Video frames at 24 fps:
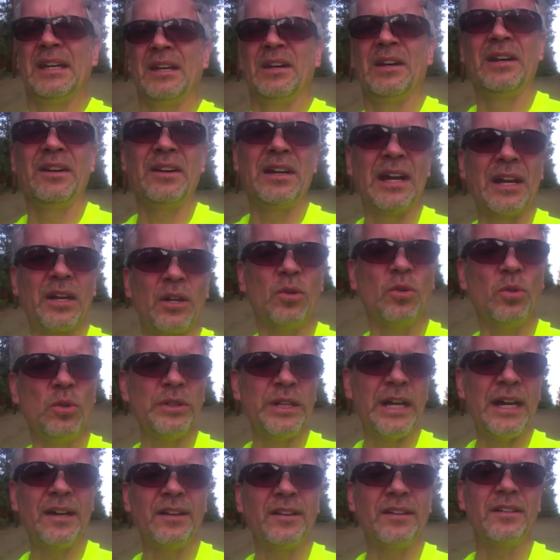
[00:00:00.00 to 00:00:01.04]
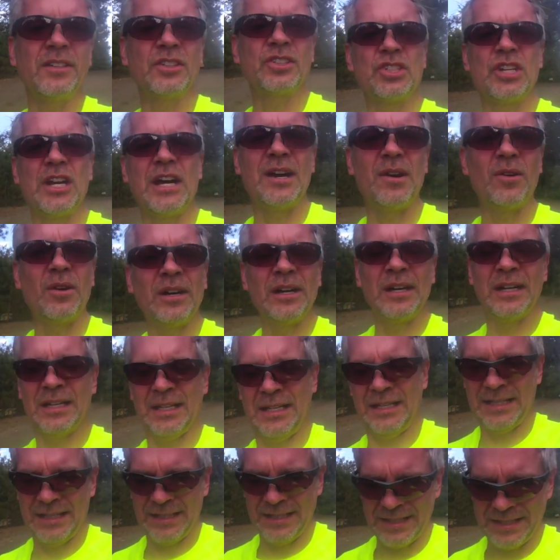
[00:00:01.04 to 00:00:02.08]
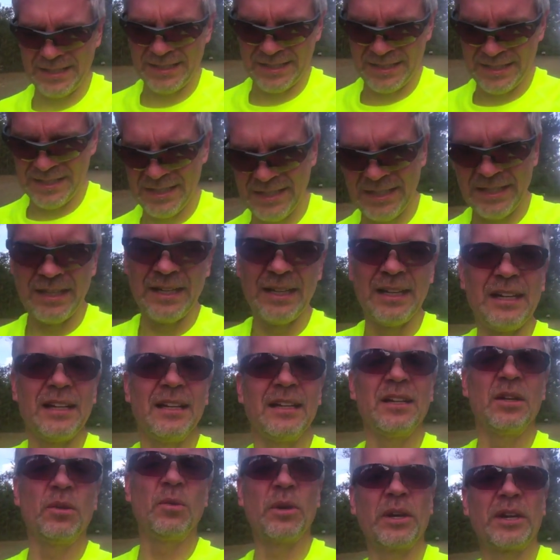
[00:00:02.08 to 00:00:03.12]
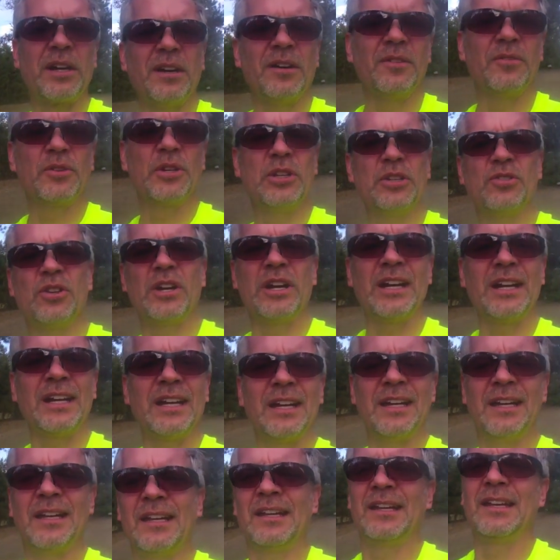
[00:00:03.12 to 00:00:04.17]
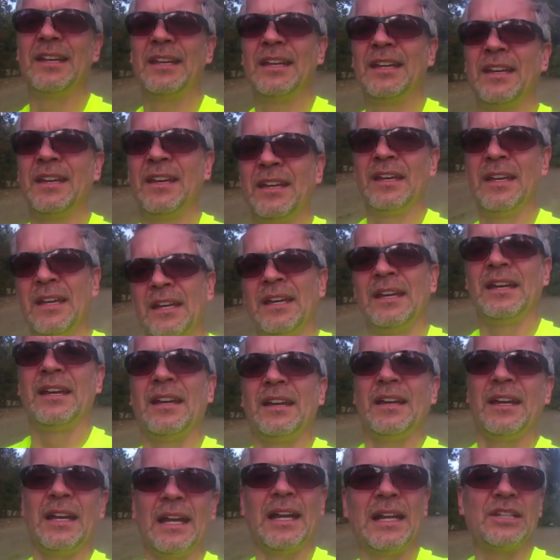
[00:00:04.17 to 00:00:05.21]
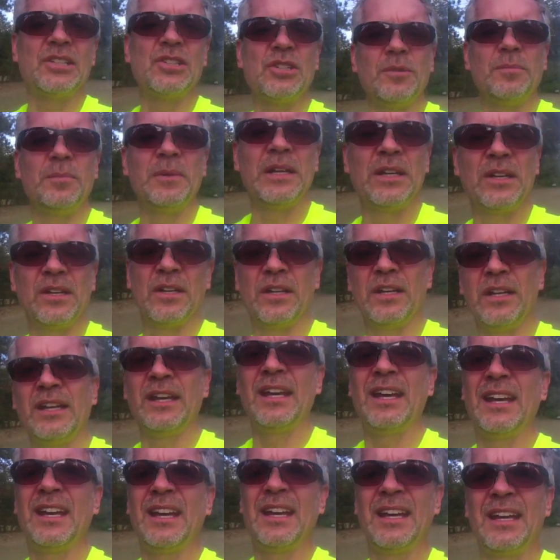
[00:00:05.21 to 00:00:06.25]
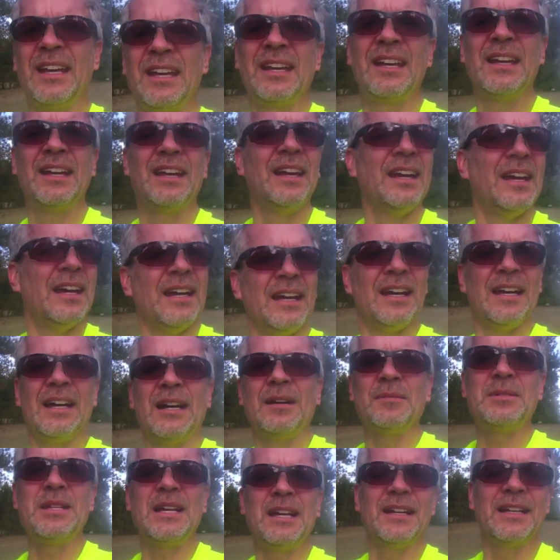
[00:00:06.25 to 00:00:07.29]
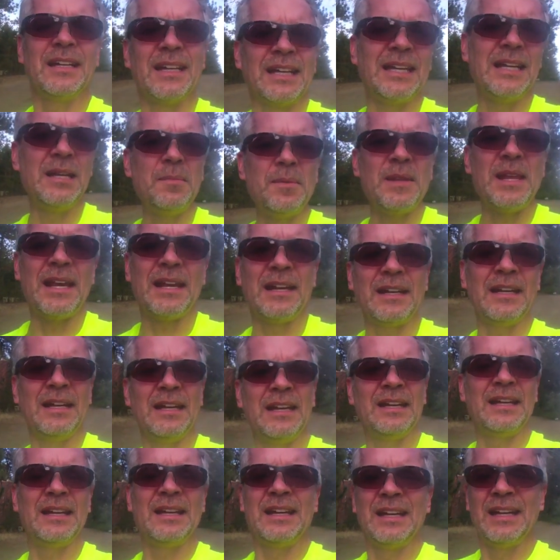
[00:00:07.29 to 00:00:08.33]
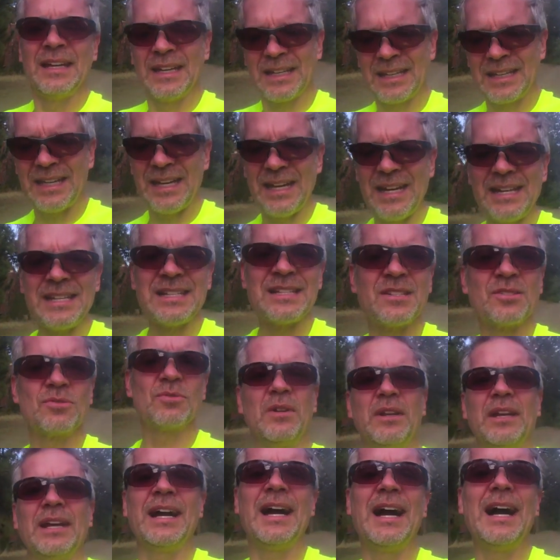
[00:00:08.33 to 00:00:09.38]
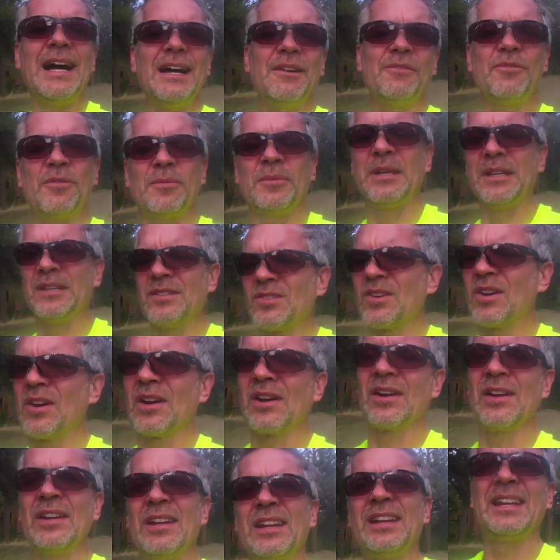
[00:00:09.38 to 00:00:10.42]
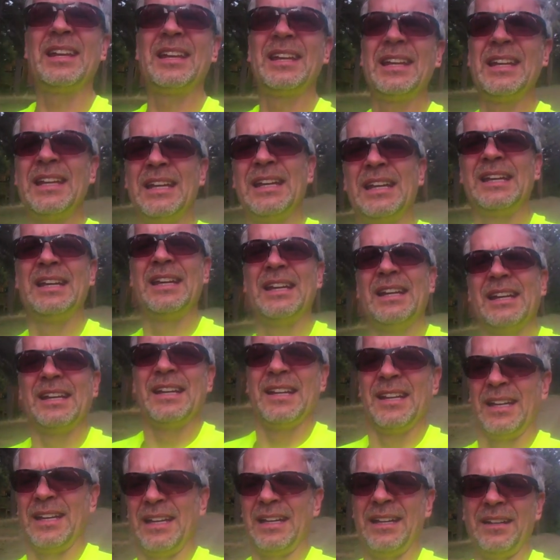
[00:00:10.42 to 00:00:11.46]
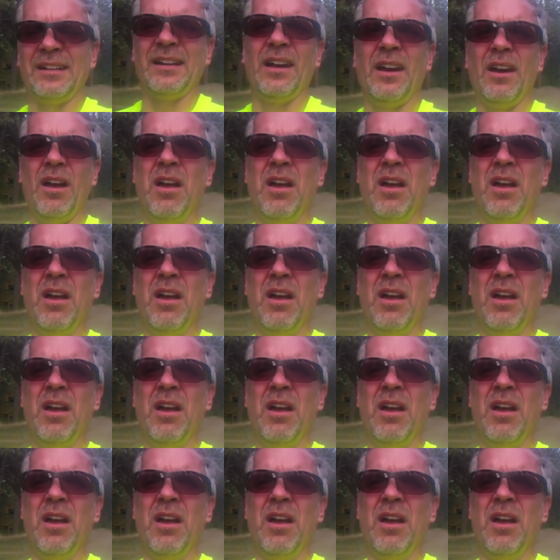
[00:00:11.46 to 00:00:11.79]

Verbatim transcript: Now I got to cool down, a little shower, a little recovery drink, and I should be good. I'm telling you, keeping that cadence really high for me is hard. And